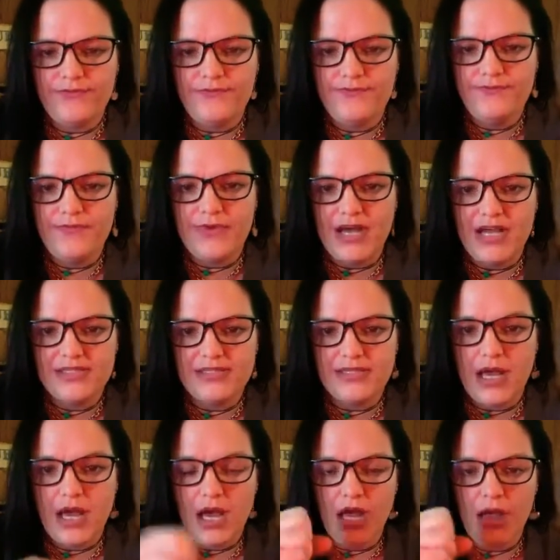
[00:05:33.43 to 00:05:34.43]
fuzz
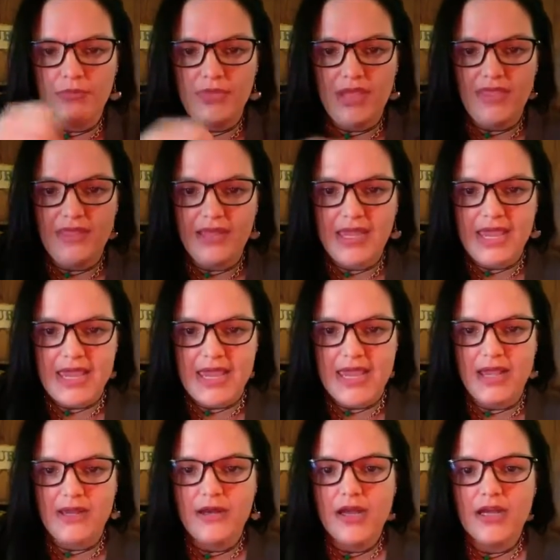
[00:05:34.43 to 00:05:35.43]
up in the
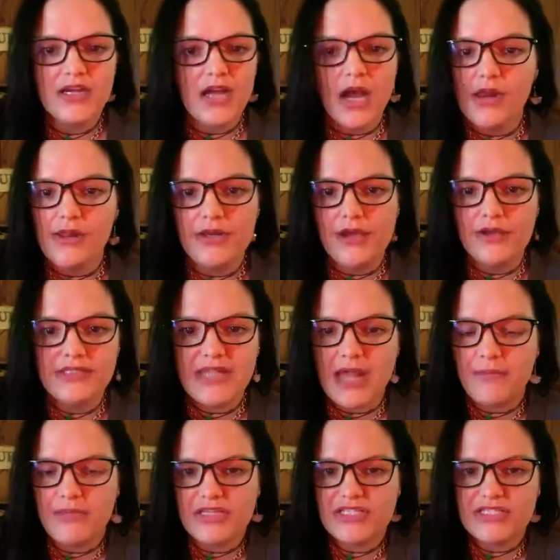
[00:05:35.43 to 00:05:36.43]
can. God only knows how
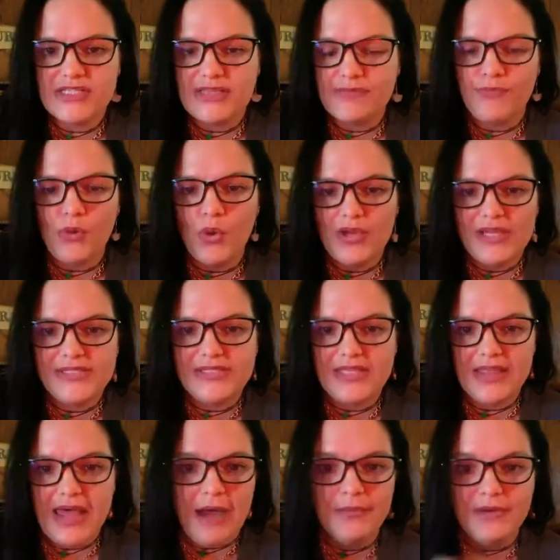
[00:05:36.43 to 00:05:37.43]
much poison
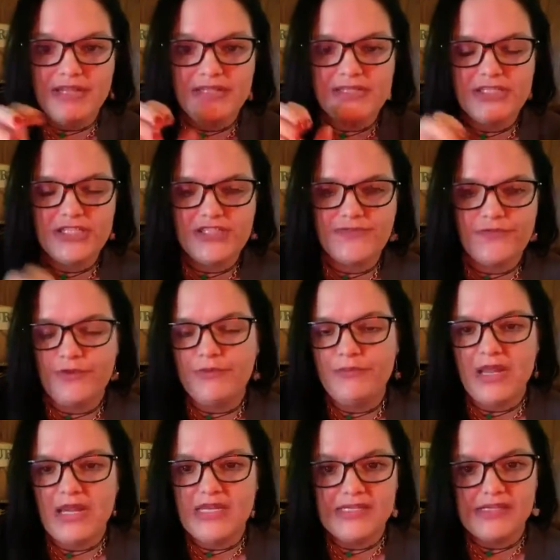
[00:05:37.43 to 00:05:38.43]
that was just for
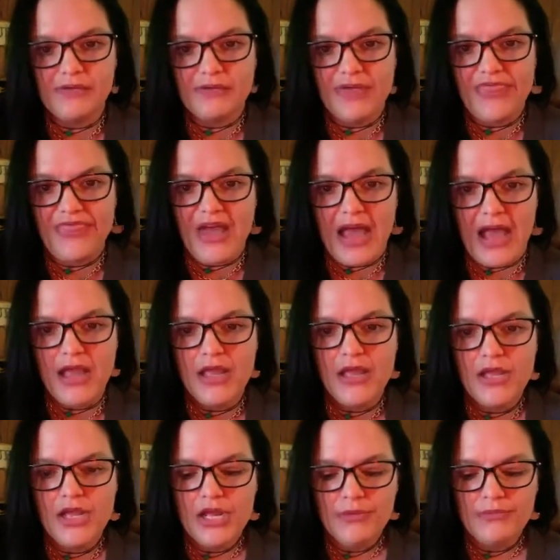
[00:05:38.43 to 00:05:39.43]
me to deal with that.
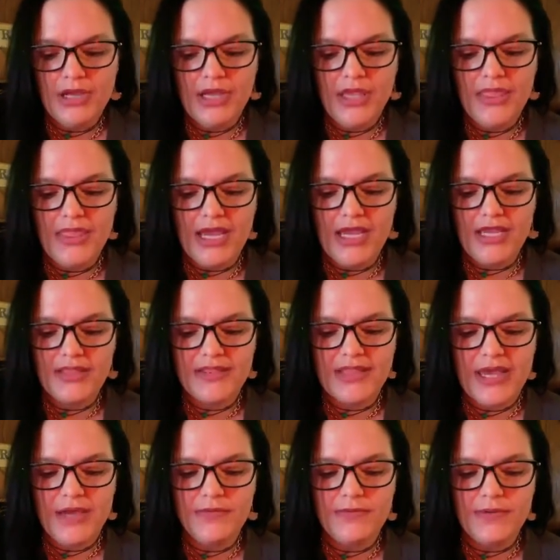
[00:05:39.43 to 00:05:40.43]
But
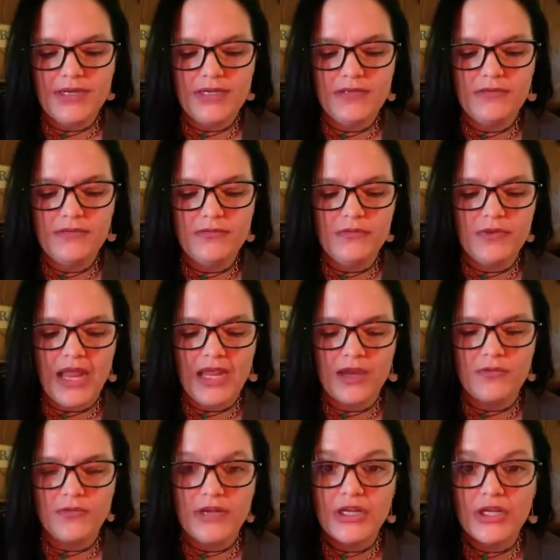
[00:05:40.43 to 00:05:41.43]
they would like
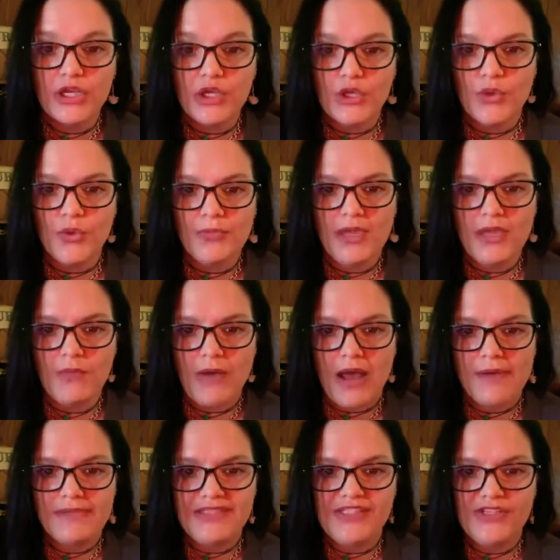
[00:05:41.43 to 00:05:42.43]
ridicule me while I
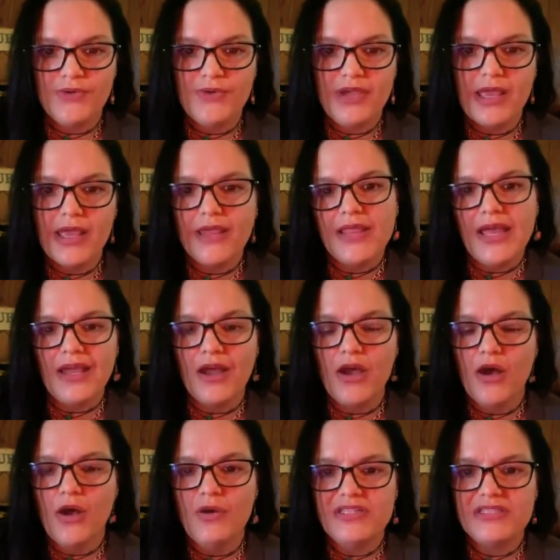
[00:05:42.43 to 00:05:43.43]
was doing it. Like,
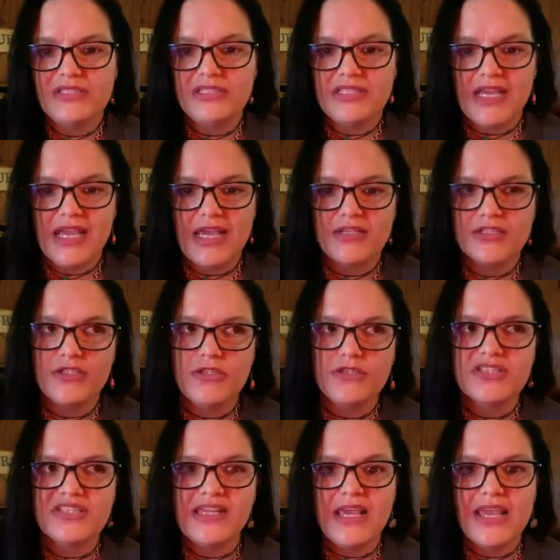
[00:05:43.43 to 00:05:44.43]
oh, it stinks, you
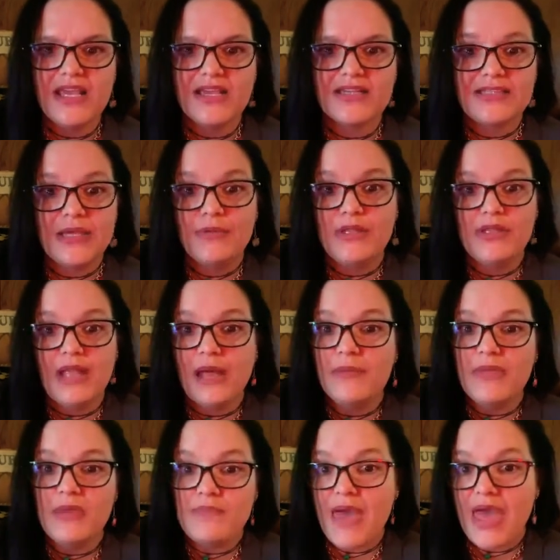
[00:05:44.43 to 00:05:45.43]
stink. Because they wouldn't let
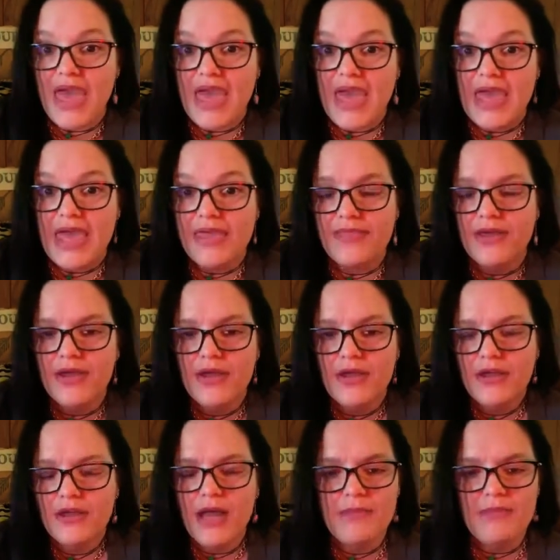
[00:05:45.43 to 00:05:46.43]
me bathe.
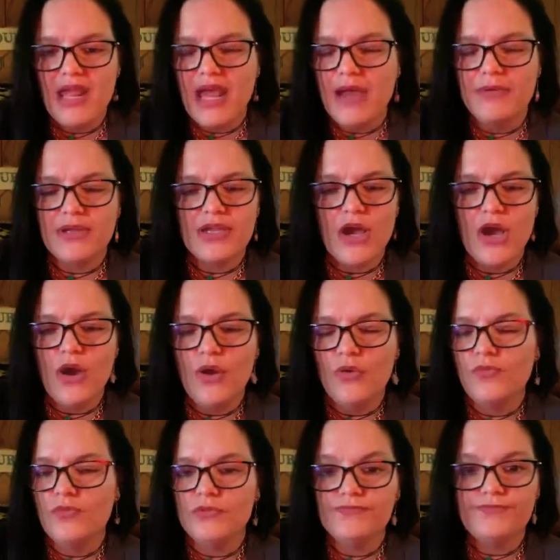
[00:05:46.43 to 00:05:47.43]
I mean, I would
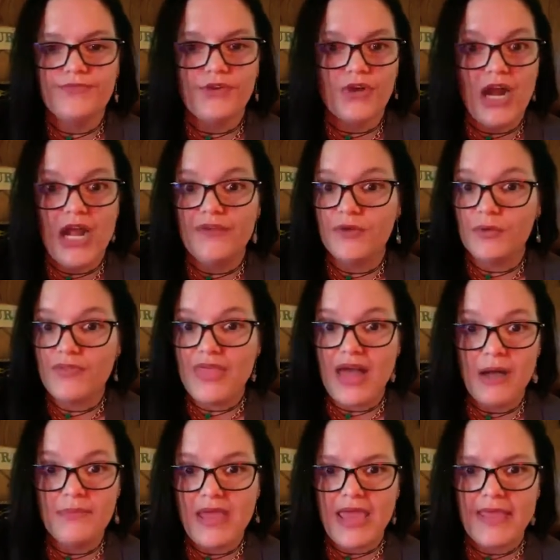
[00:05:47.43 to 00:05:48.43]
go forever
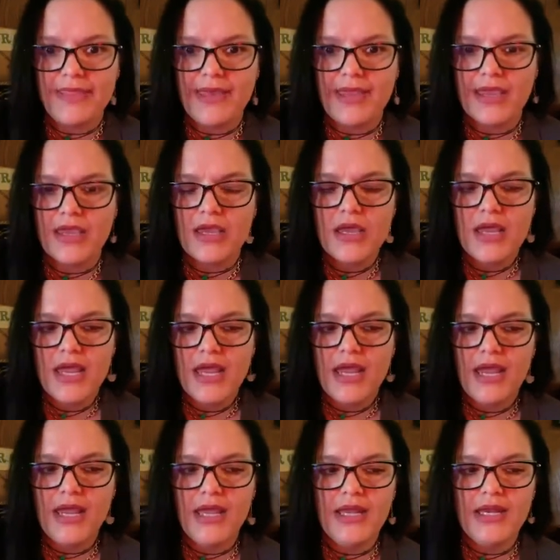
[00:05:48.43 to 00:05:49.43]
without bathing,
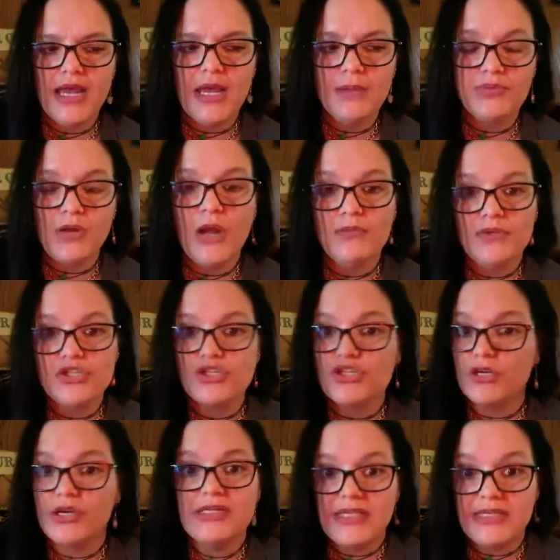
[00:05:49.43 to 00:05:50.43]
and I'm probably
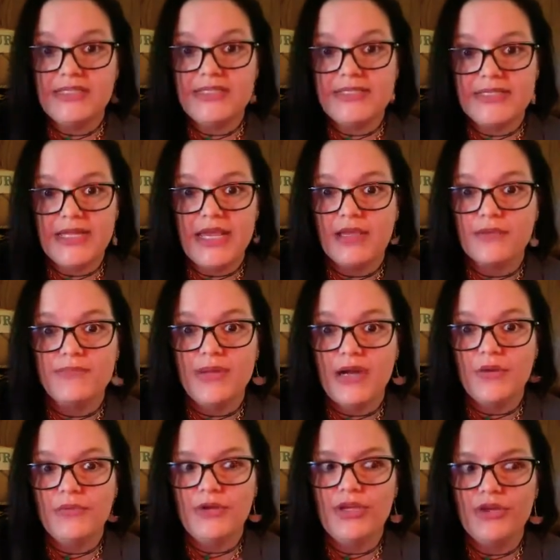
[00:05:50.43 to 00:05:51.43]
sure I did stink.
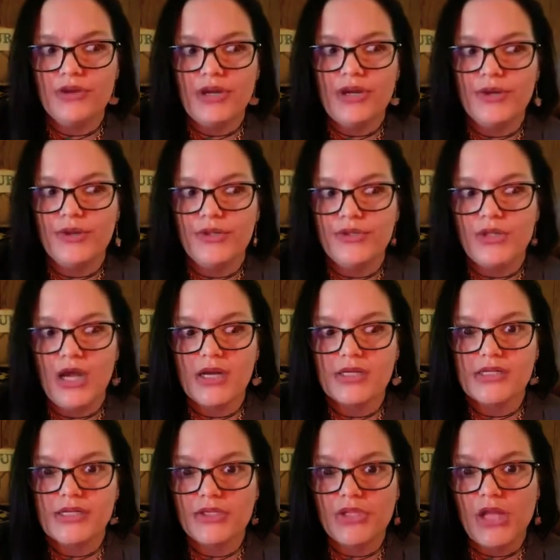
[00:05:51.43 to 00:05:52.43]
But when you're in a
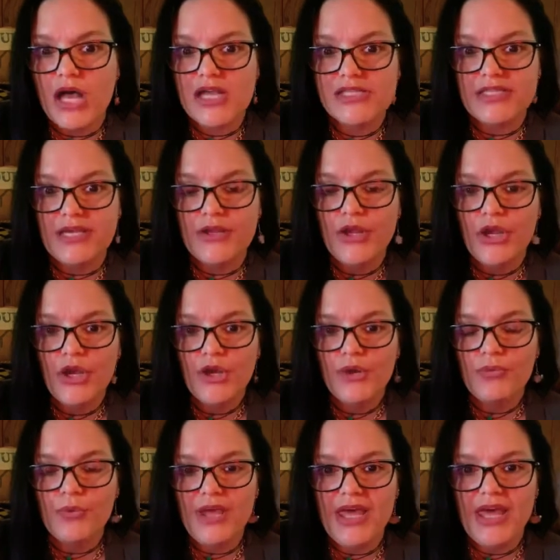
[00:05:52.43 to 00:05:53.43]
locked-in closet
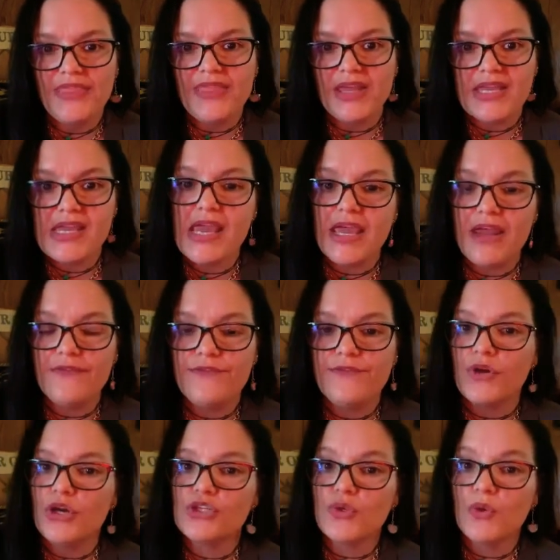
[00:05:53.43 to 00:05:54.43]
with a can
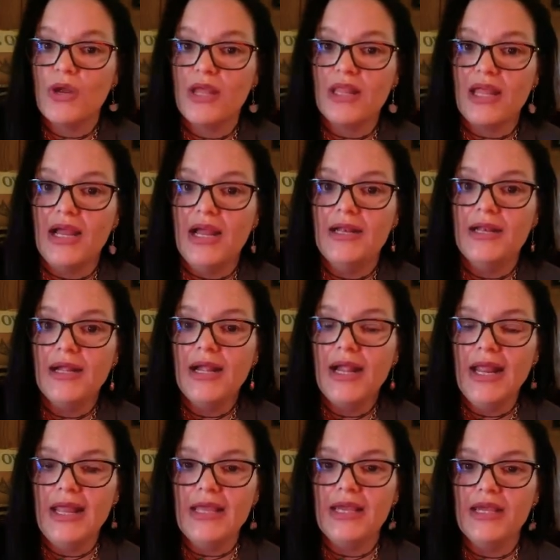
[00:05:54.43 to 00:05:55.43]
for a toilet
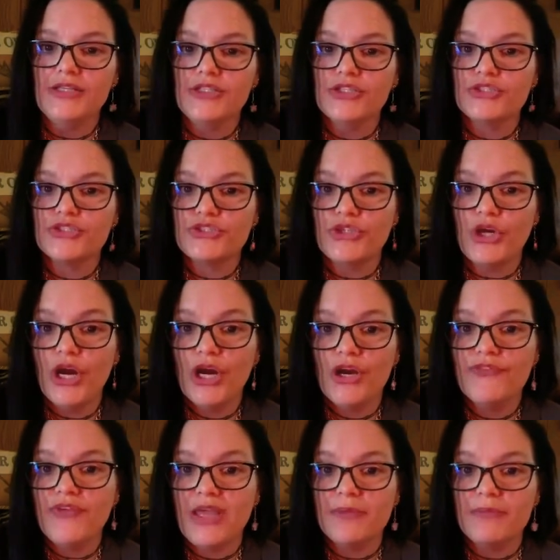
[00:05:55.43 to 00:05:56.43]
and you're
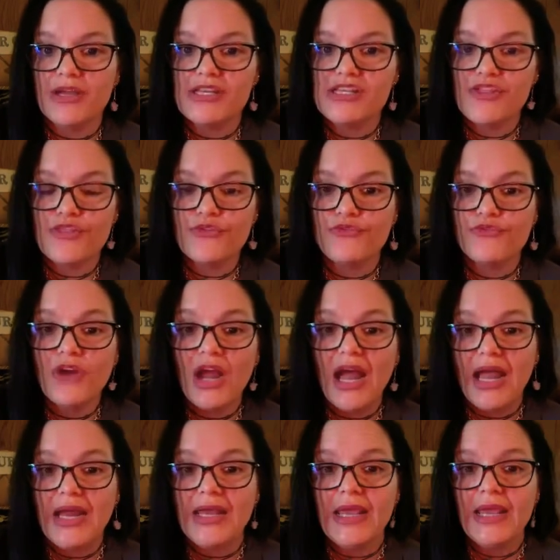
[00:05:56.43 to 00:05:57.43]
starving Monday through
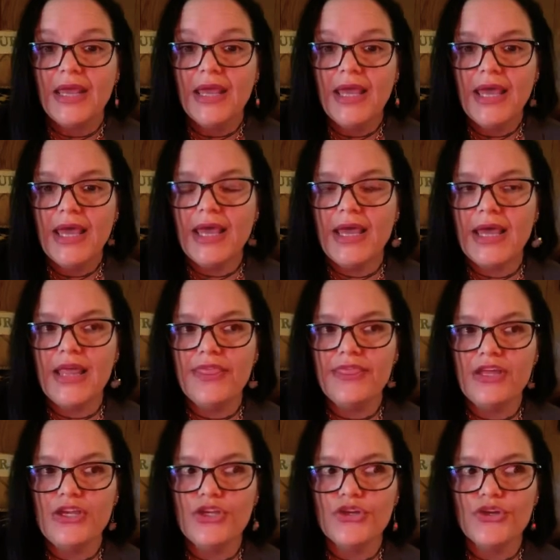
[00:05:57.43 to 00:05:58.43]
Friday, and
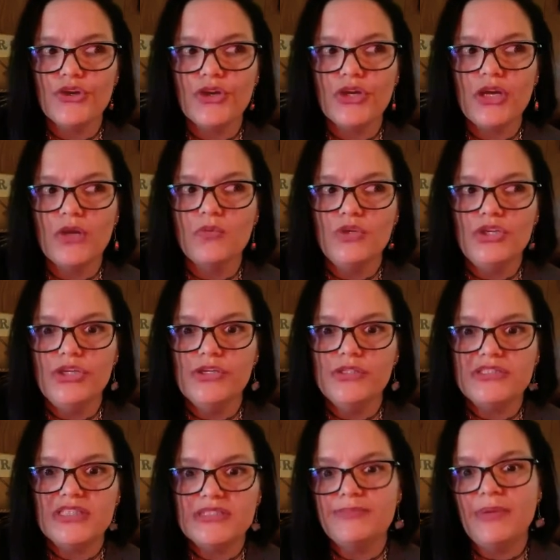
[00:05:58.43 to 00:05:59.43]
then you're
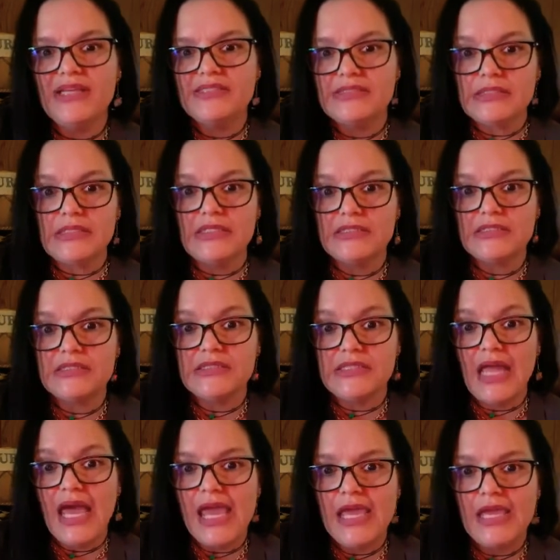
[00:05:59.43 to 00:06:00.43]
used as basically a
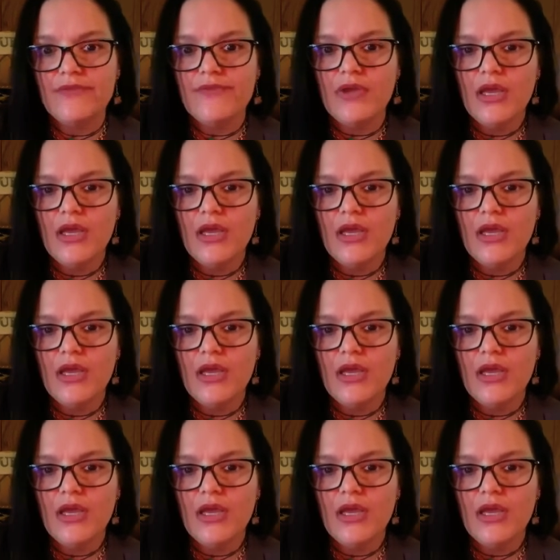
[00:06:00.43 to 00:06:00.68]
slave,